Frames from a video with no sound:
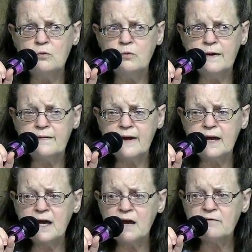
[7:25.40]
when they
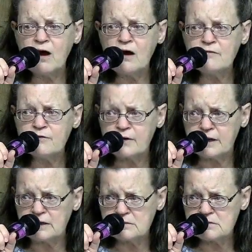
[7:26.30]
gave
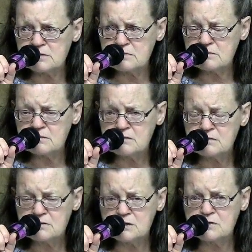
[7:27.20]
offerings
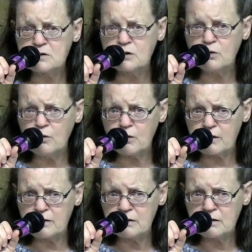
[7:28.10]
to the
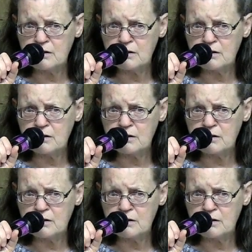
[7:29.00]
Lord